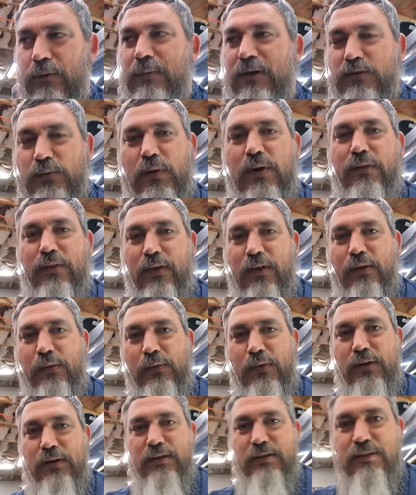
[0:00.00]
Pretty much where I thought
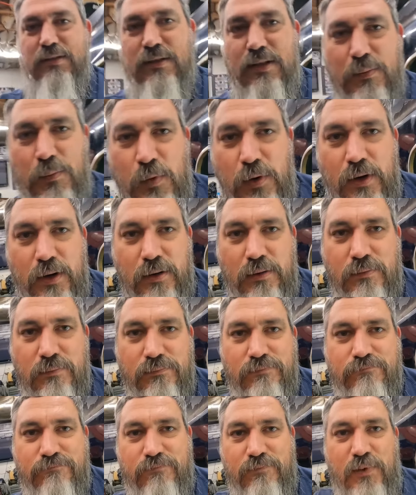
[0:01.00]
it was,
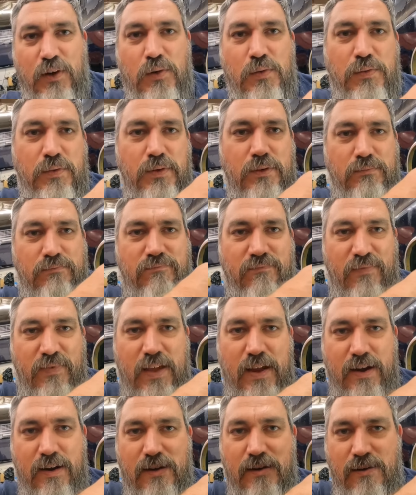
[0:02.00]
somewhere over
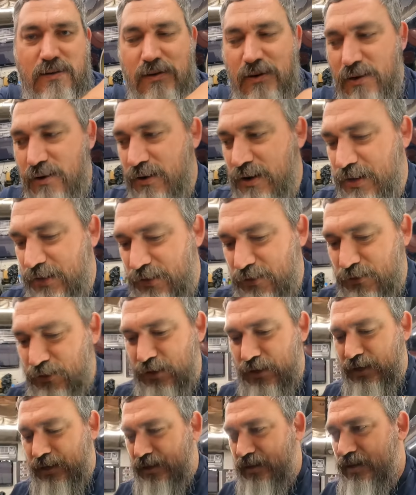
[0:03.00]
there underneath the
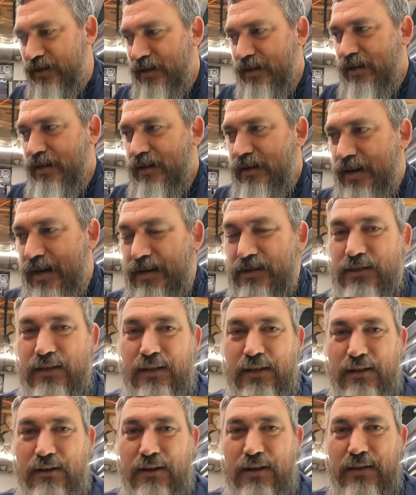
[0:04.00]
truck,
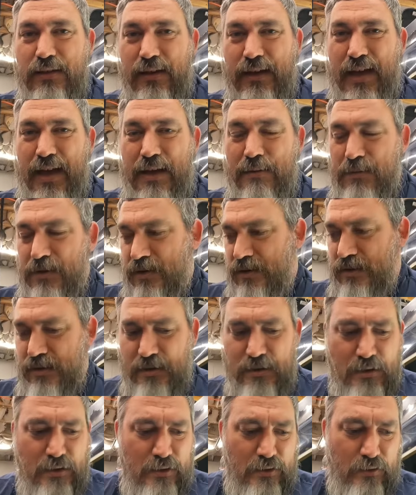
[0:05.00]
actually underneath a cabinet
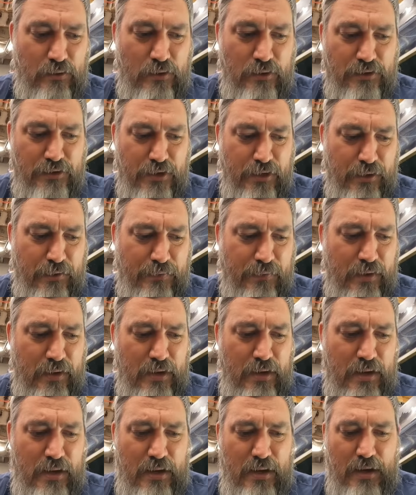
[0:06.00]
or a shelf.
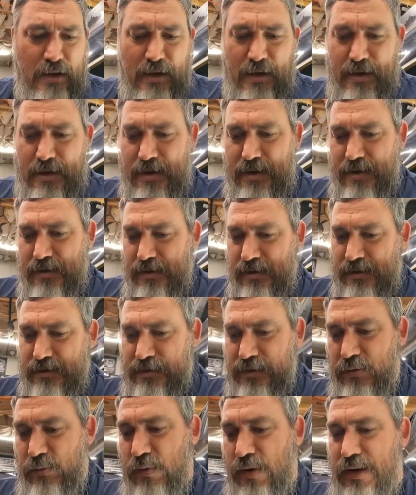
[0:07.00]

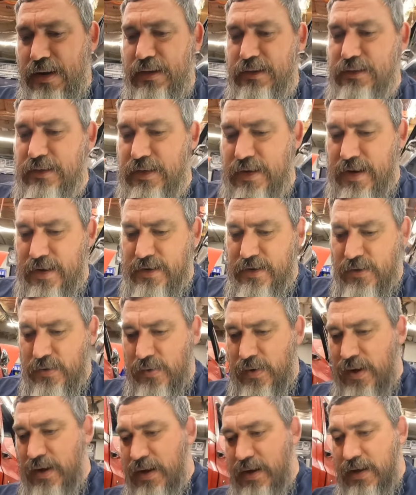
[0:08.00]
Let's see, what else did I
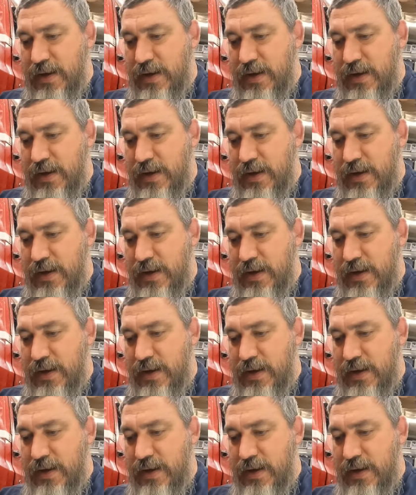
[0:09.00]
do?